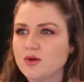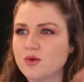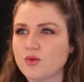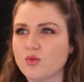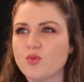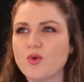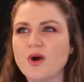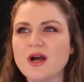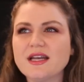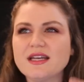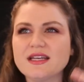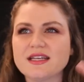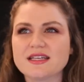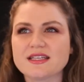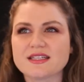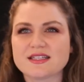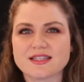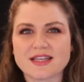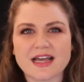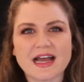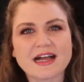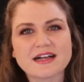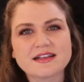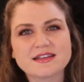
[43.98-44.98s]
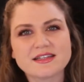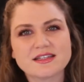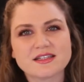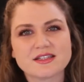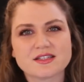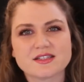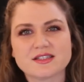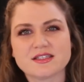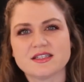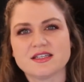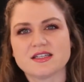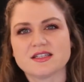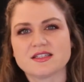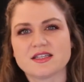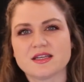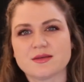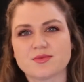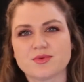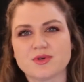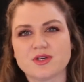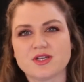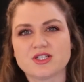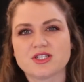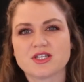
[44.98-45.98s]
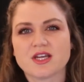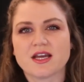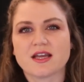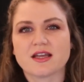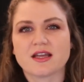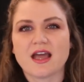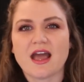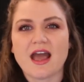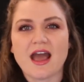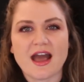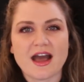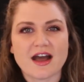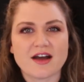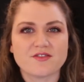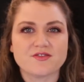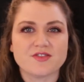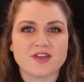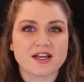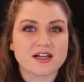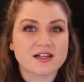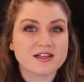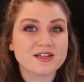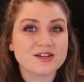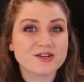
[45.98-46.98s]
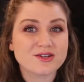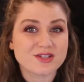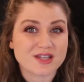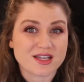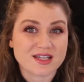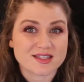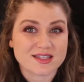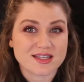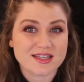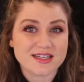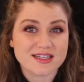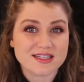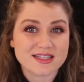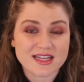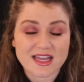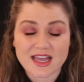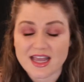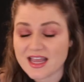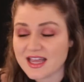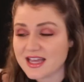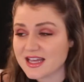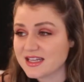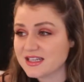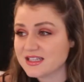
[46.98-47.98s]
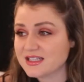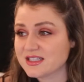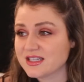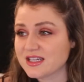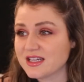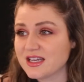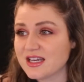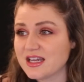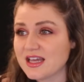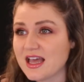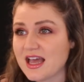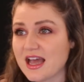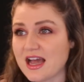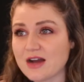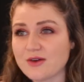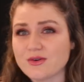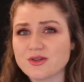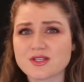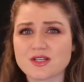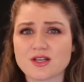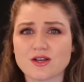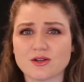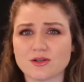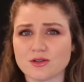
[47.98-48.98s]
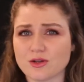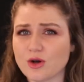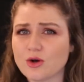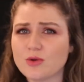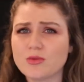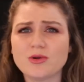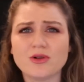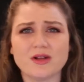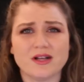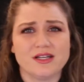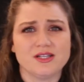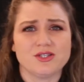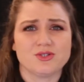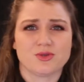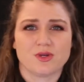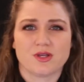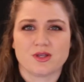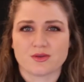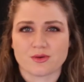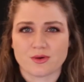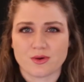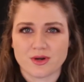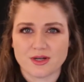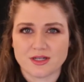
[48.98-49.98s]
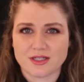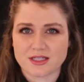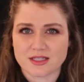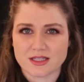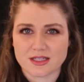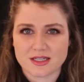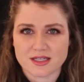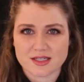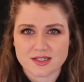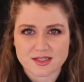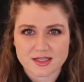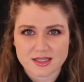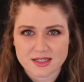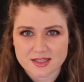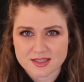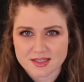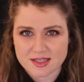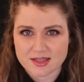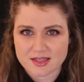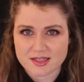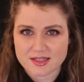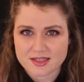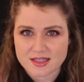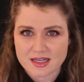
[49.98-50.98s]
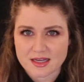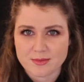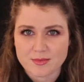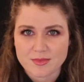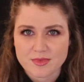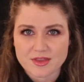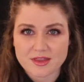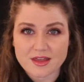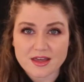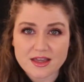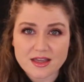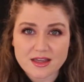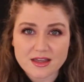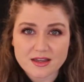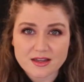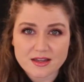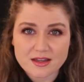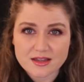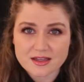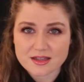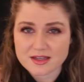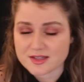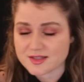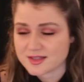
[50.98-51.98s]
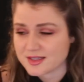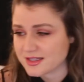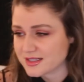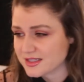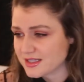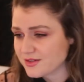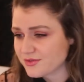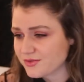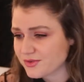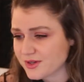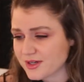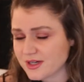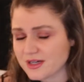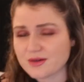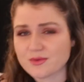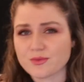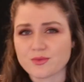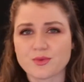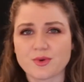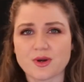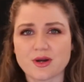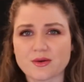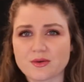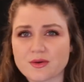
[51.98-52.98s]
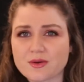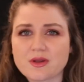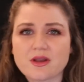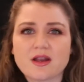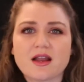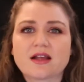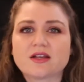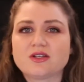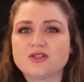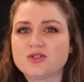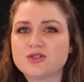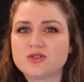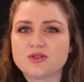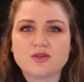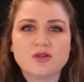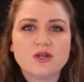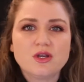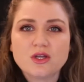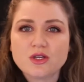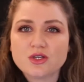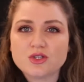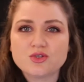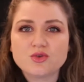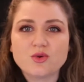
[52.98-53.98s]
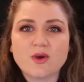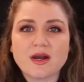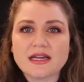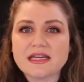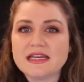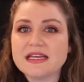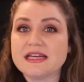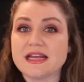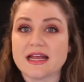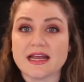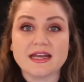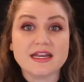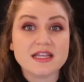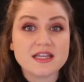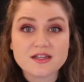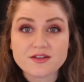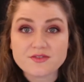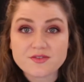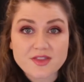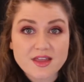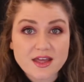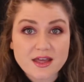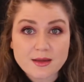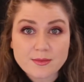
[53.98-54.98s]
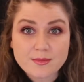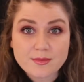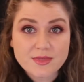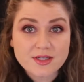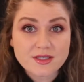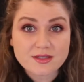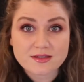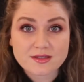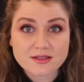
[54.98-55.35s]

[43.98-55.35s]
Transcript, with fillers: What exactly does TSA PreCheck have that clear doesn't? And how is global entry thrown into this? Is it the same thing? Is it different? What, like, do I need any of them?